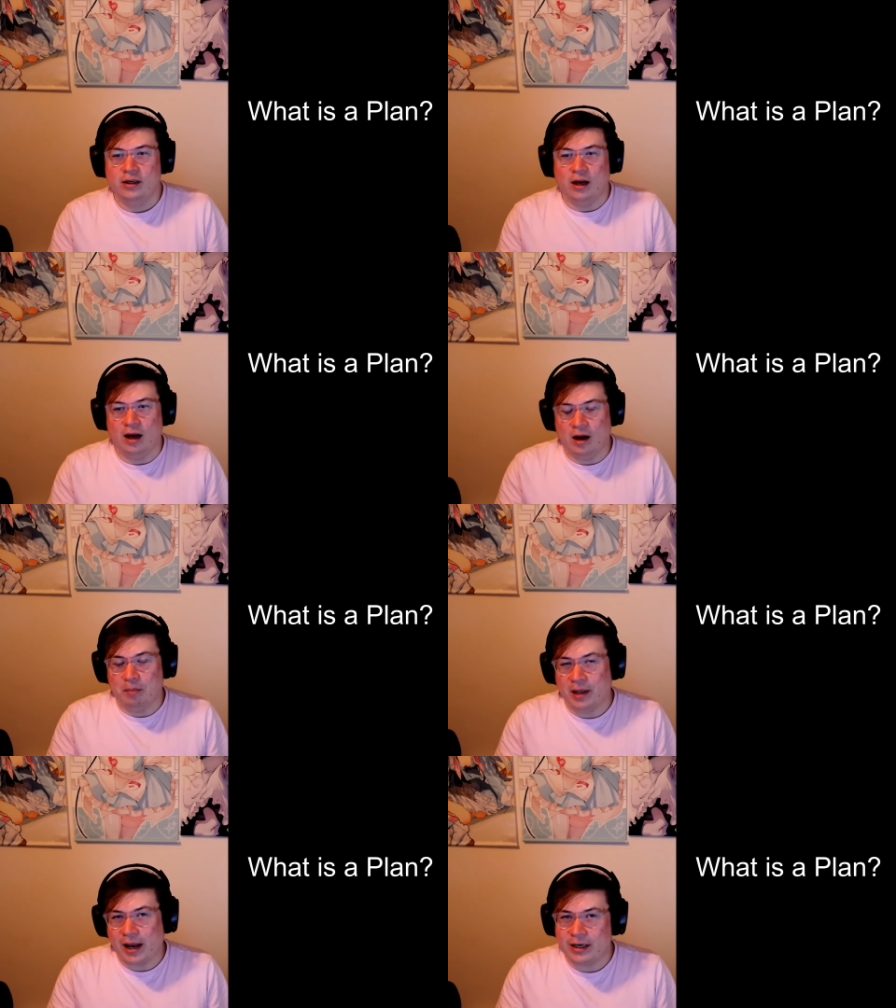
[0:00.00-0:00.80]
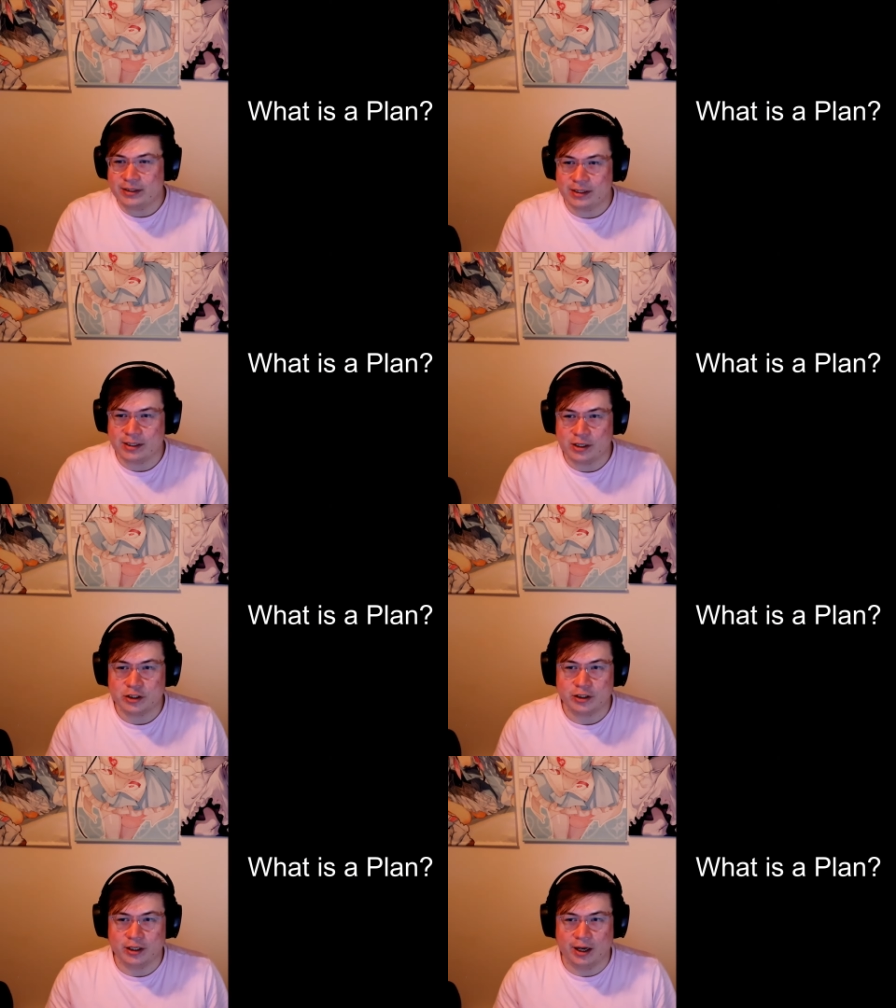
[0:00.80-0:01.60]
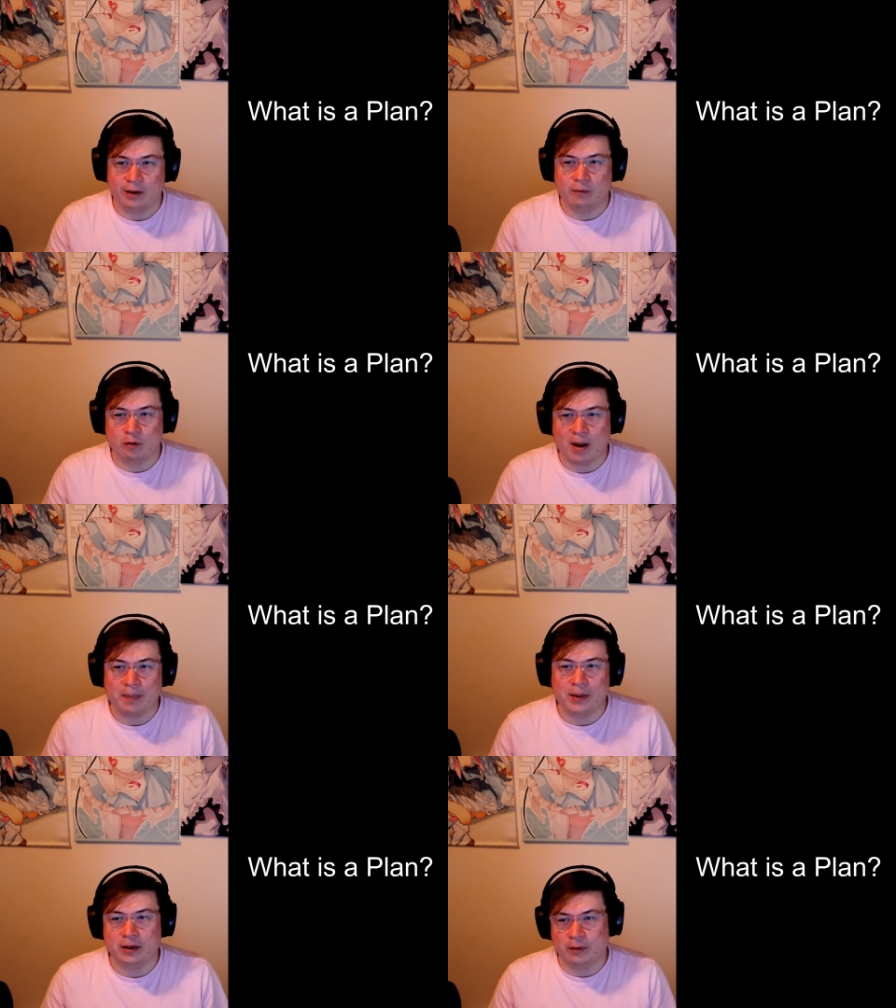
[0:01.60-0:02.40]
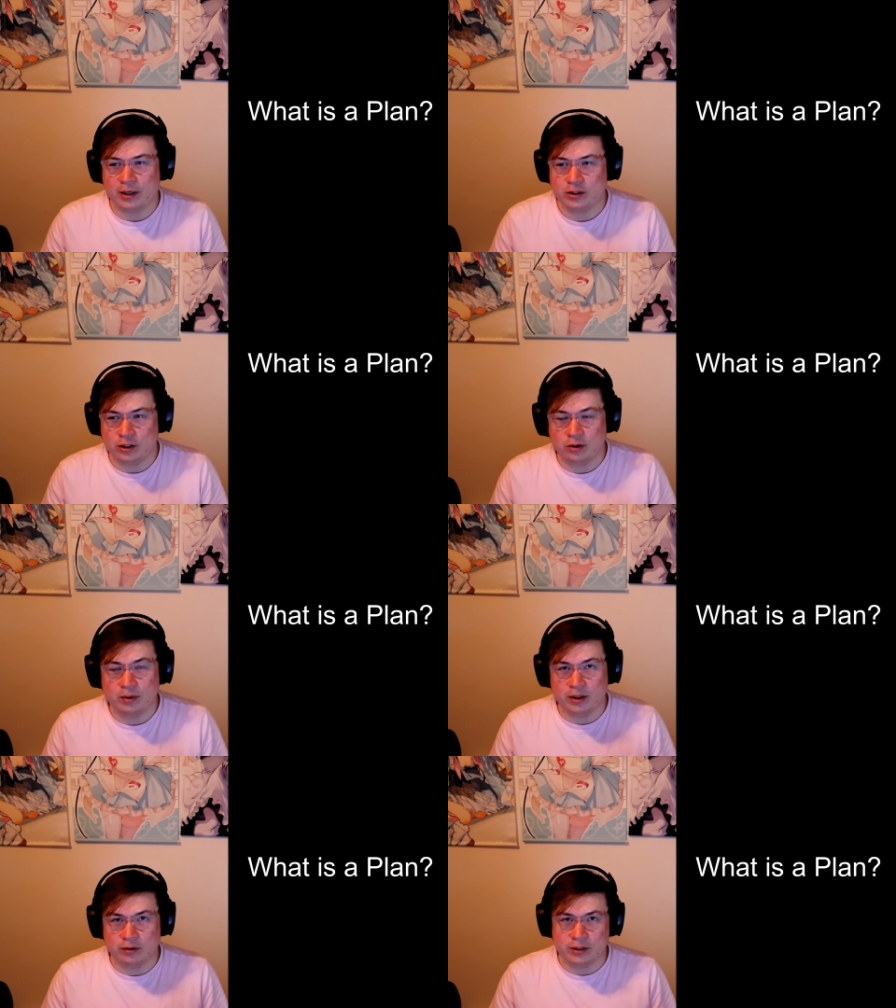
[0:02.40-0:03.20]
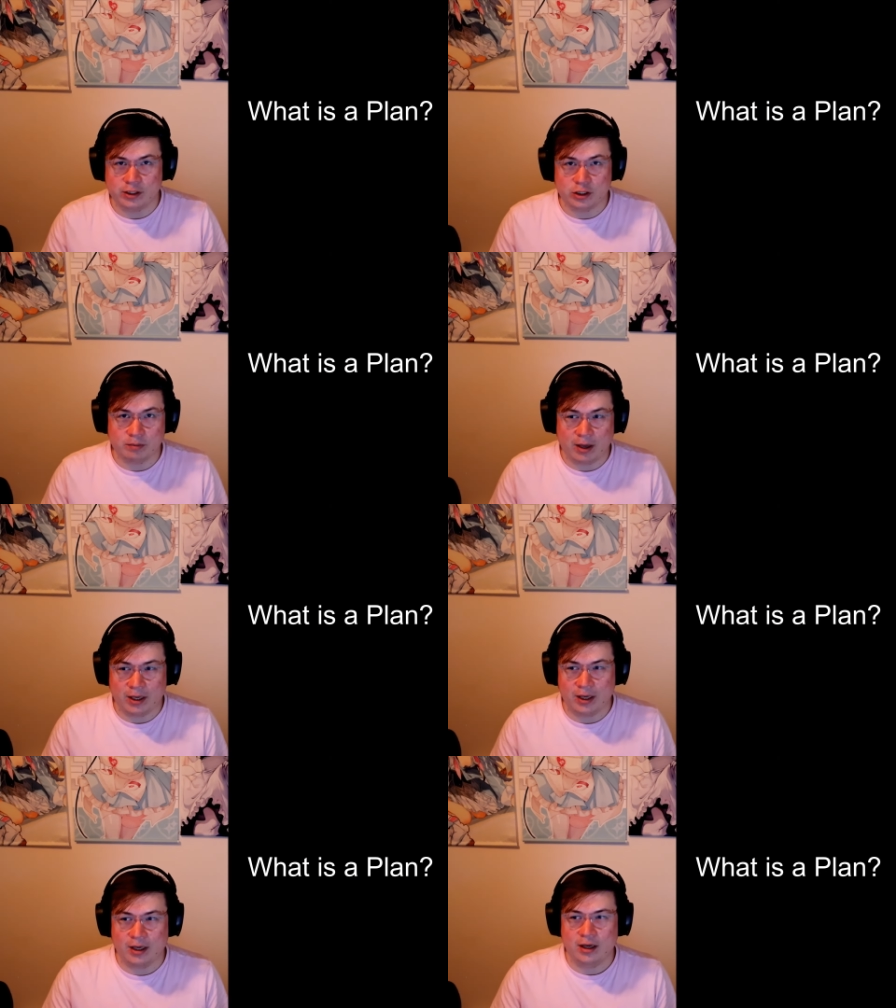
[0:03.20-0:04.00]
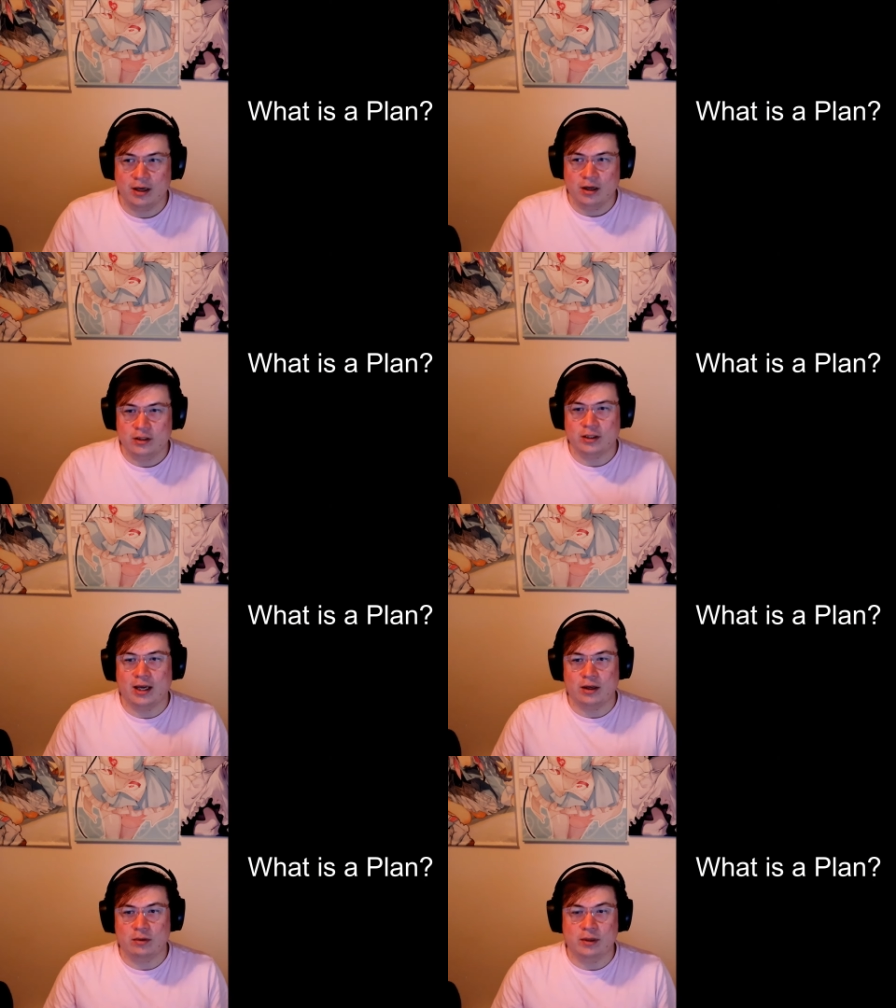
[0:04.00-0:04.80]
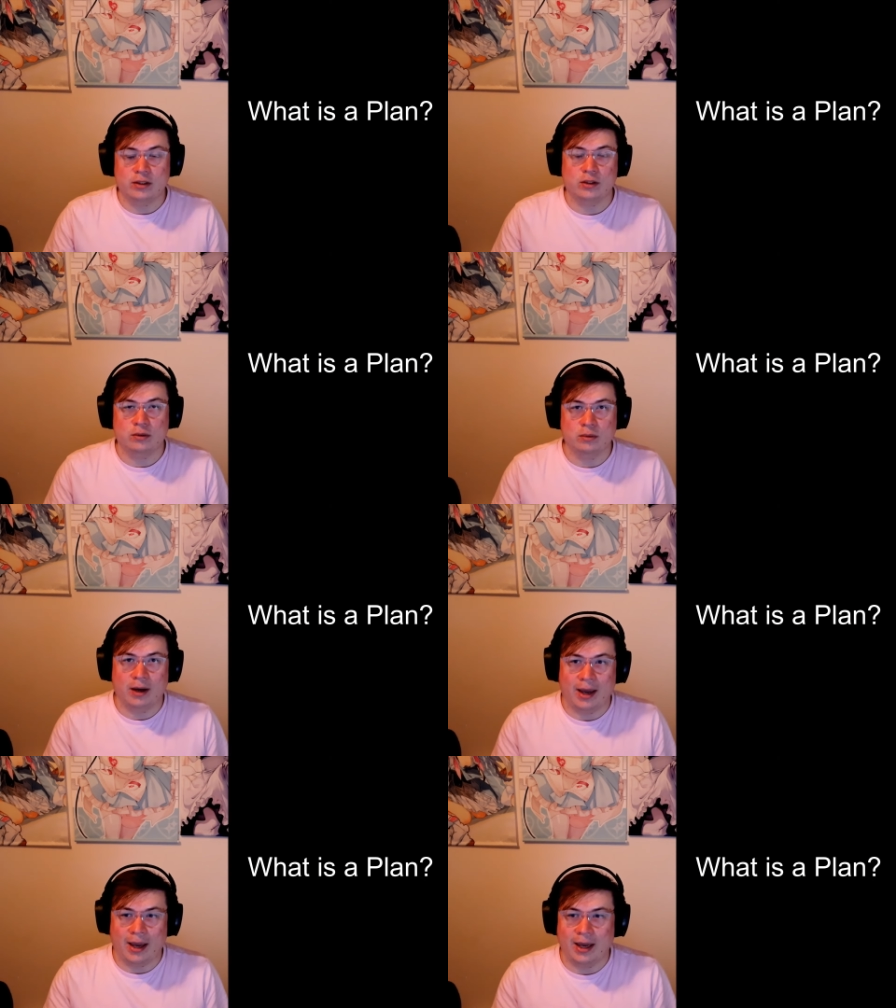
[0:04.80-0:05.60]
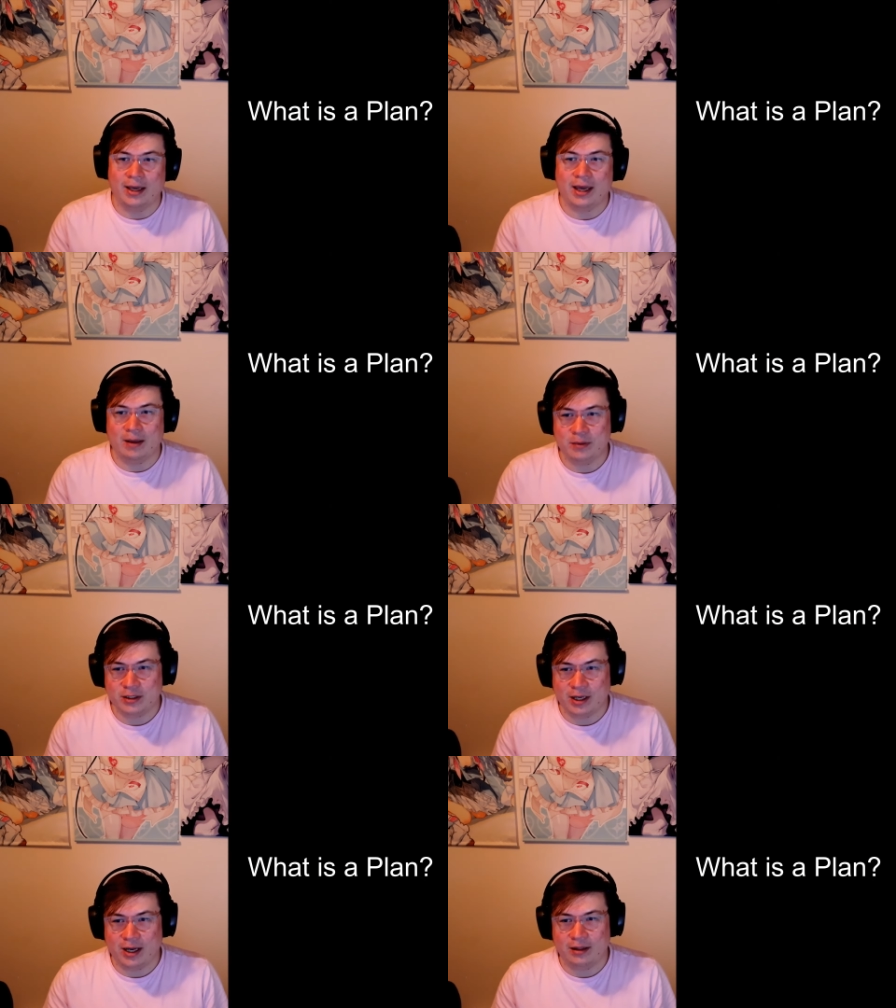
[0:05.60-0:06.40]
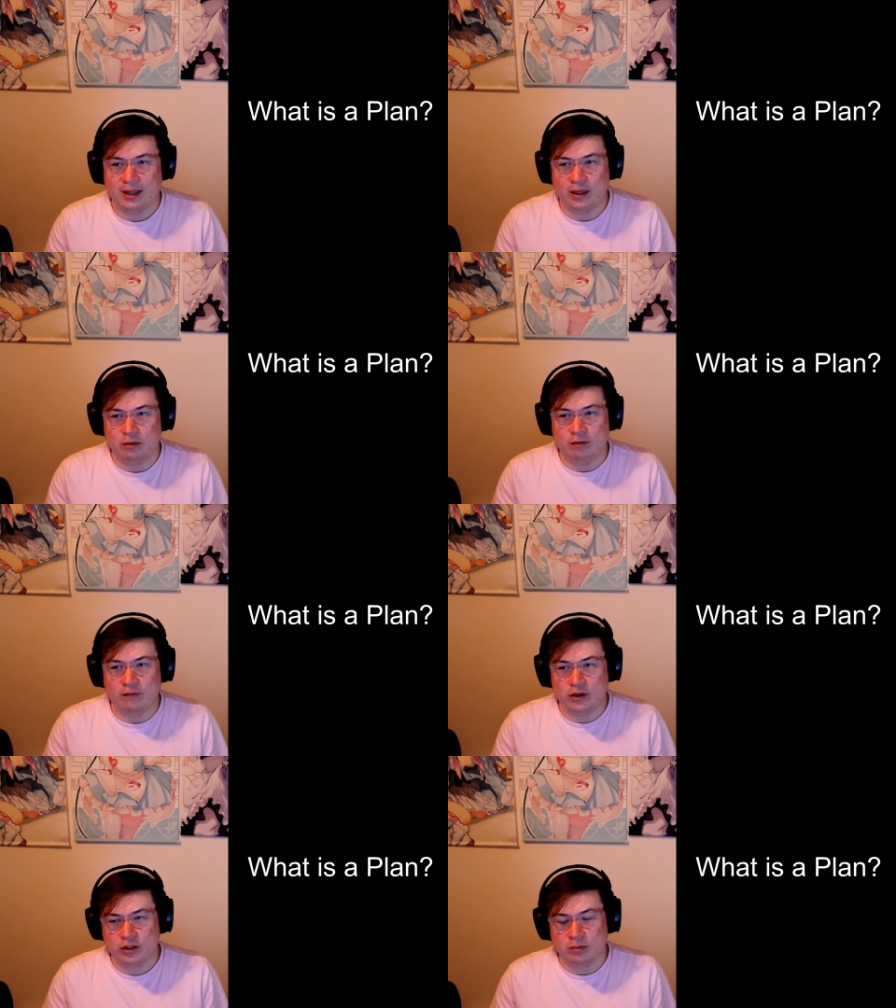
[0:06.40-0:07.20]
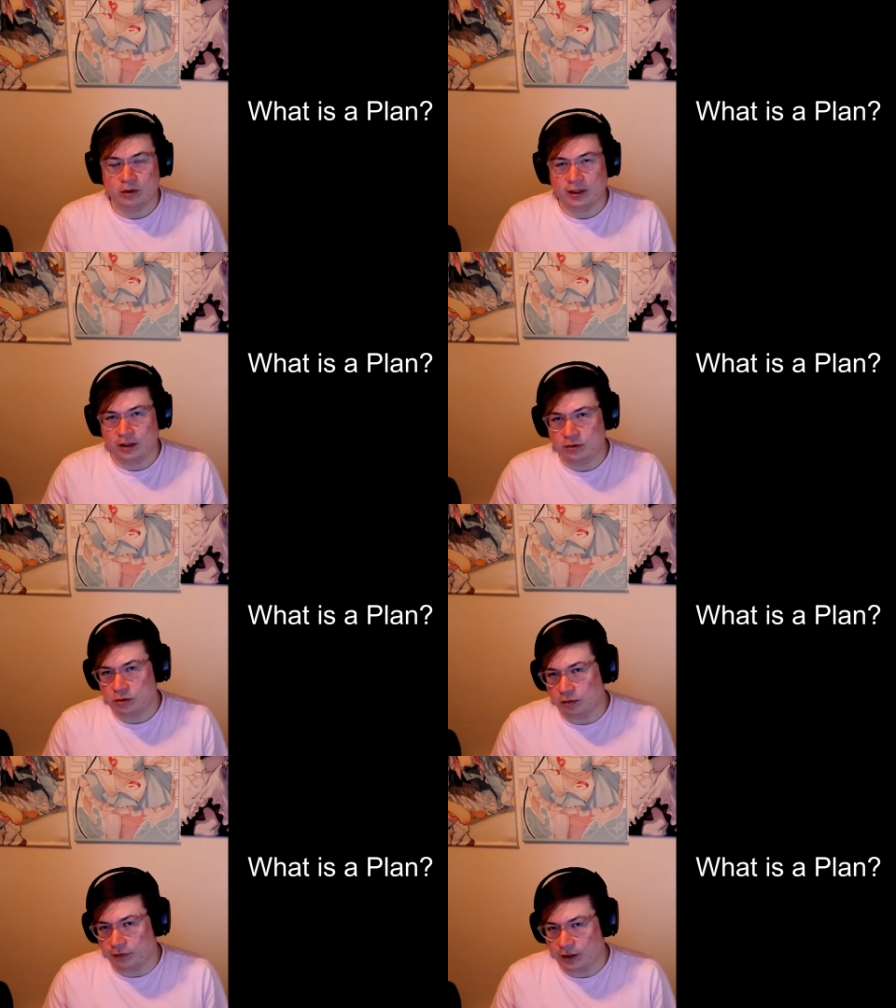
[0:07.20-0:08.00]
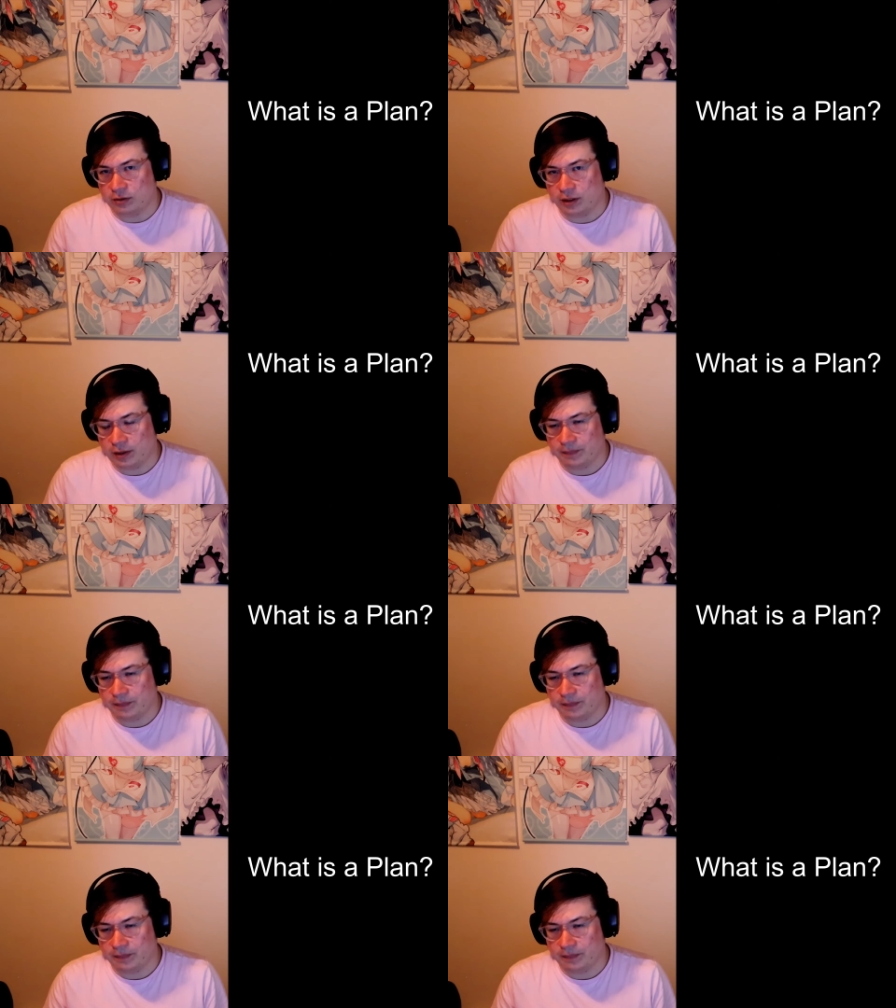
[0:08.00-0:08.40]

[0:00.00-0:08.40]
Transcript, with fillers: Uh, a plan is essentially a roadmap that directs you in your decision making to get you into a game state that you envision will lead you to a victory.